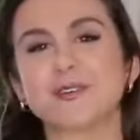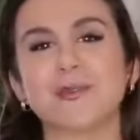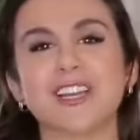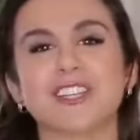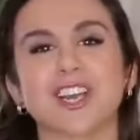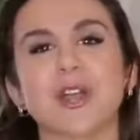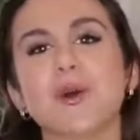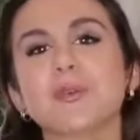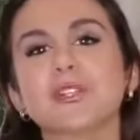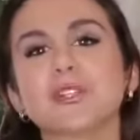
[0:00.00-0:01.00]
for watching. I
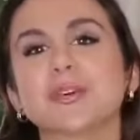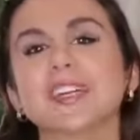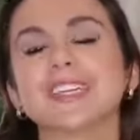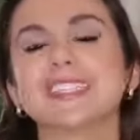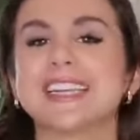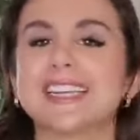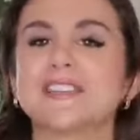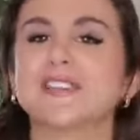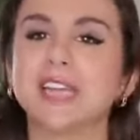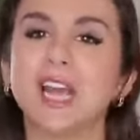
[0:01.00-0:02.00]
hope you enjoyed
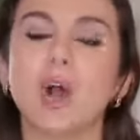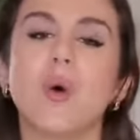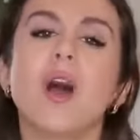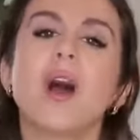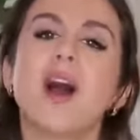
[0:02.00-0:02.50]
today's video.